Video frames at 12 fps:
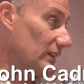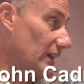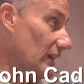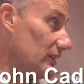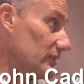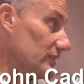
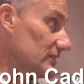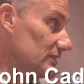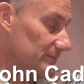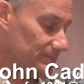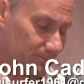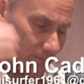
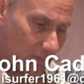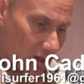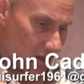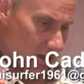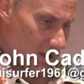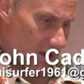calories
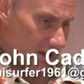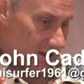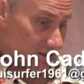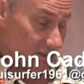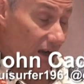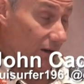
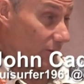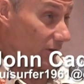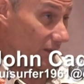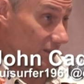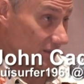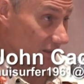is not
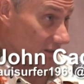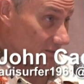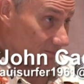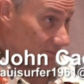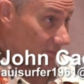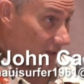realistic.
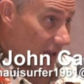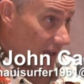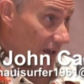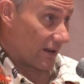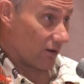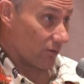
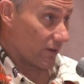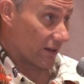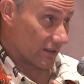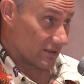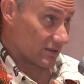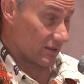And I don't think
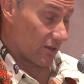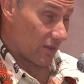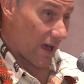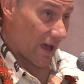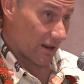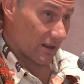it's,
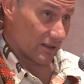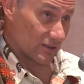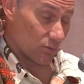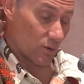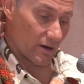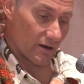that
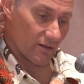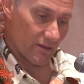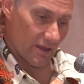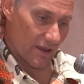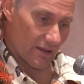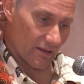is where
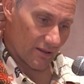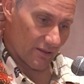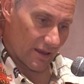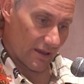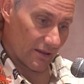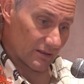
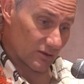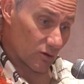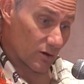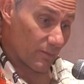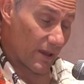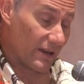they
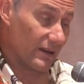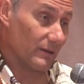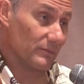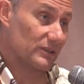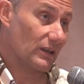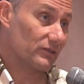sort of painted
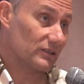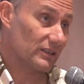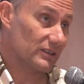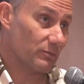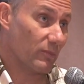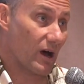themselves in
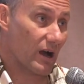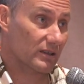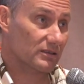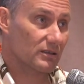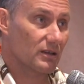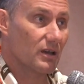this
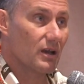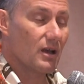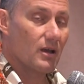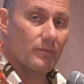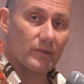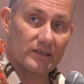box.
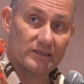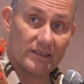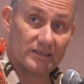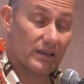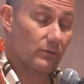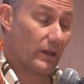Because they
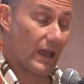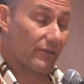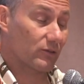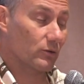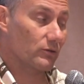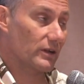said we have
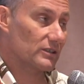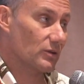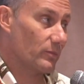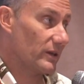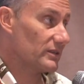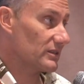to address
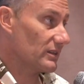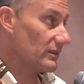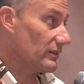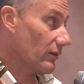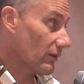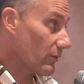obesity.
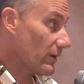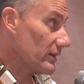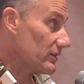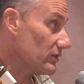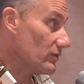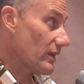The only way to
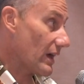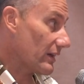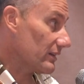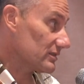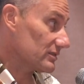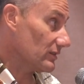do
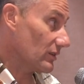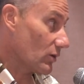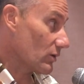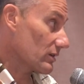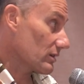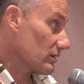that is to
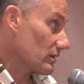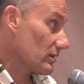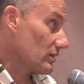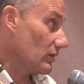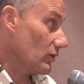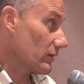lower
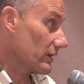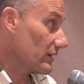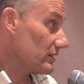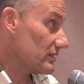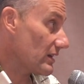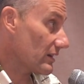caloric
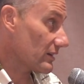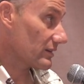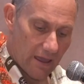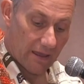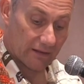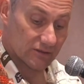intake.
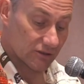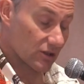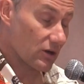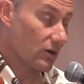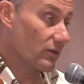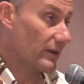And
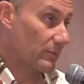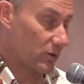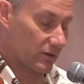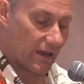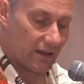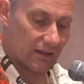so they
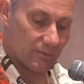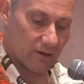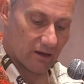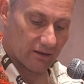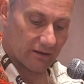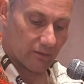put that
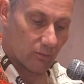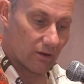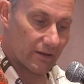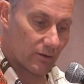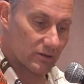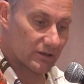limit on there. Well,
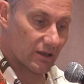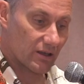there was a